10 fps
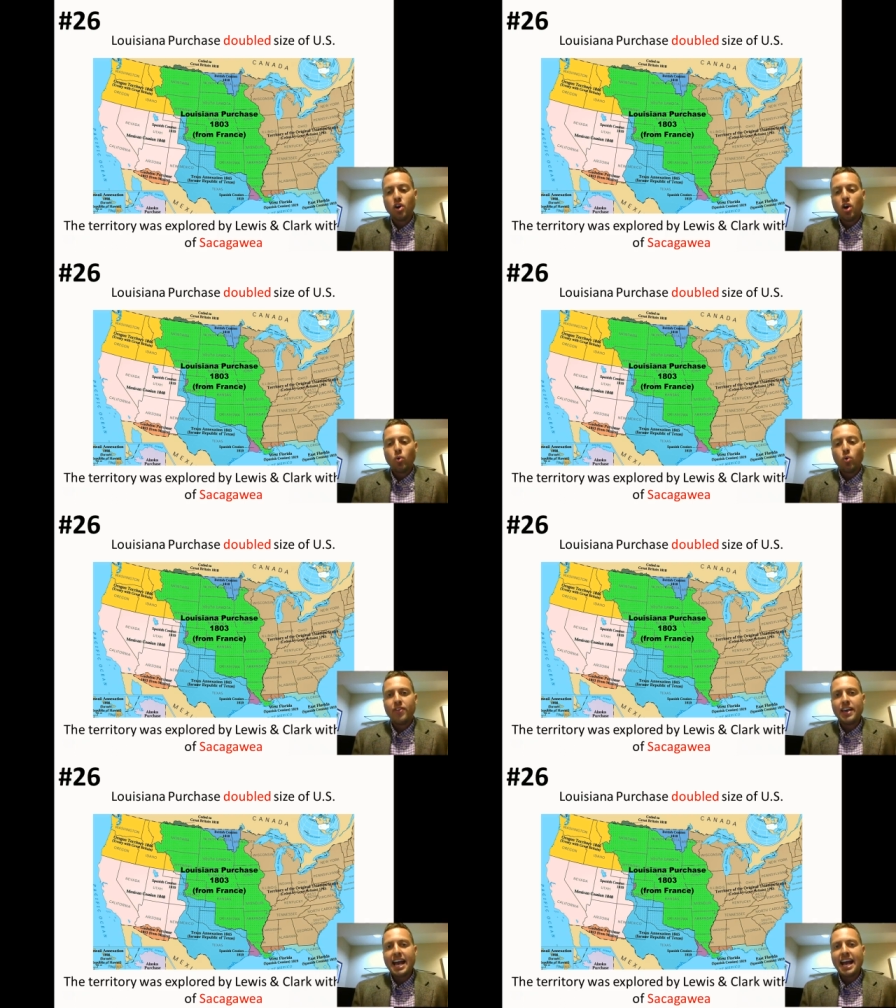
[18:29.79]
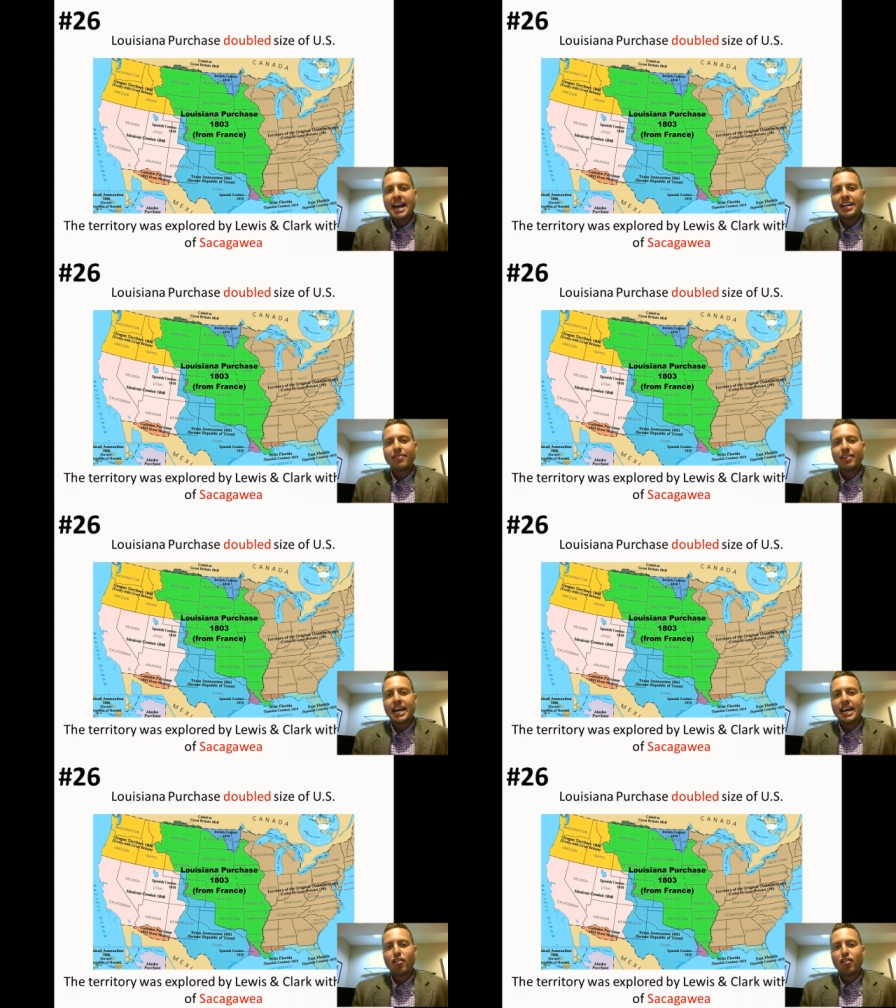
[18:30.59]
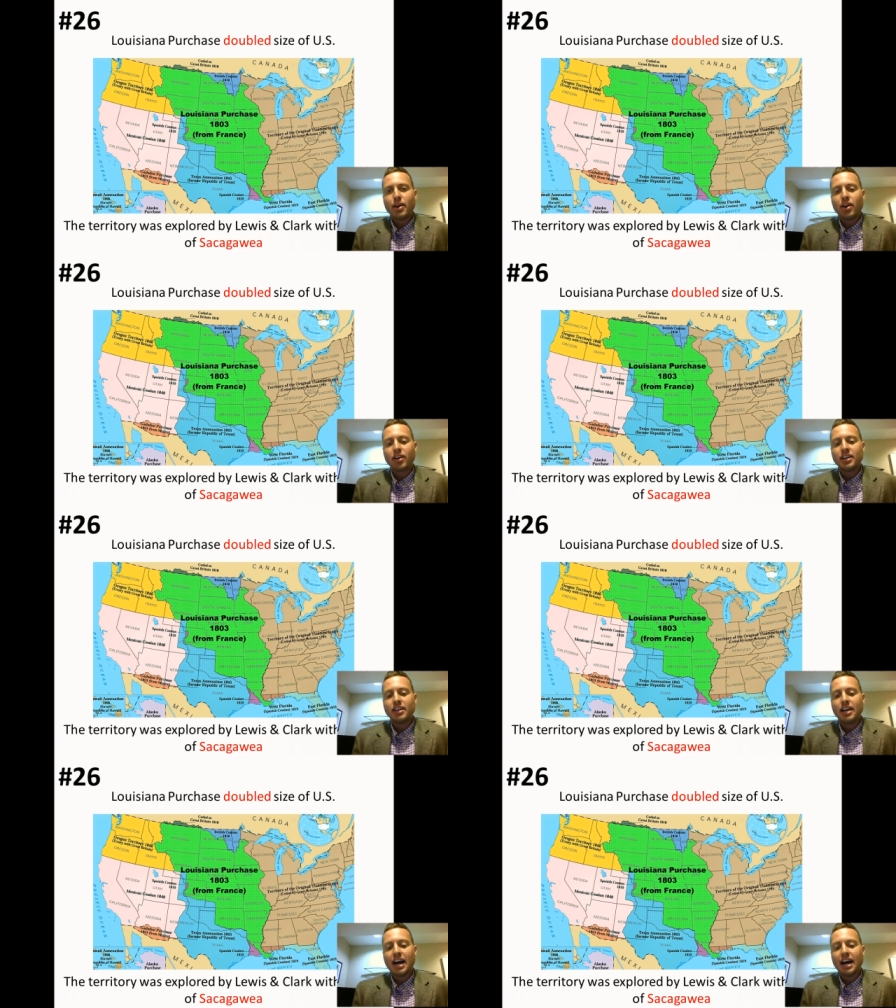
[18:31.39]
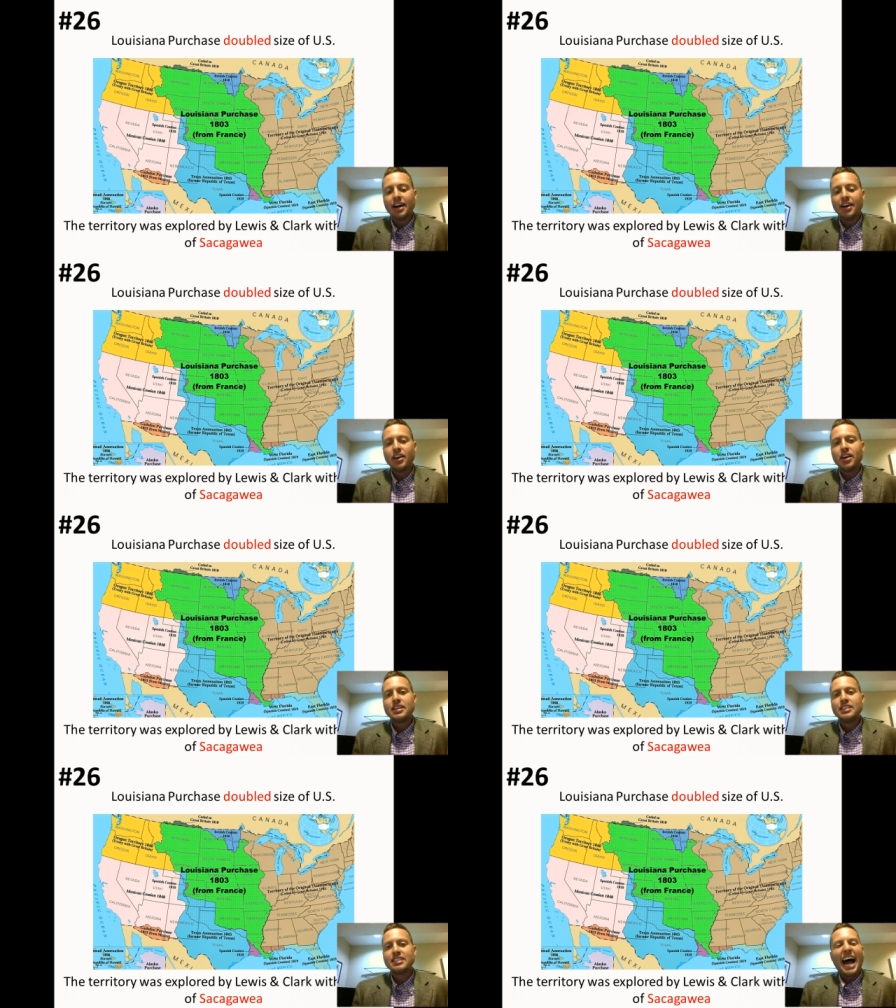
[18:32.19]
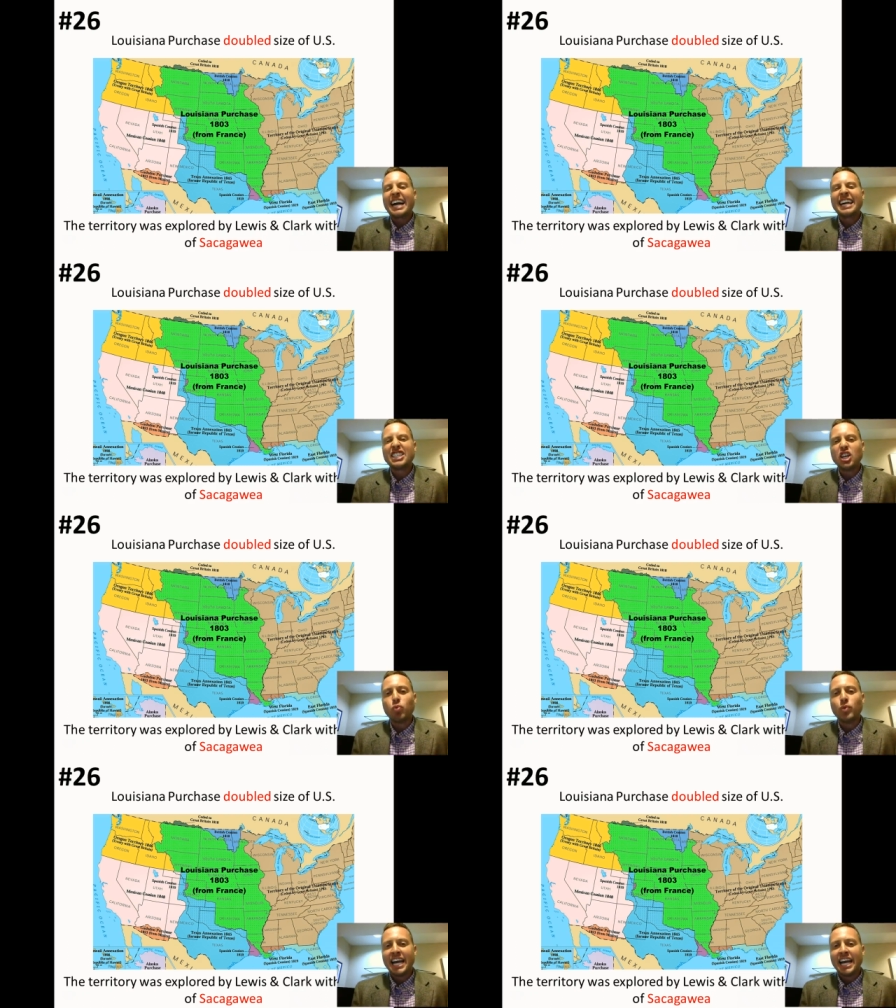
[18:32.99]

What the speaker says: with the aid of a Native American guide, Sacagawea.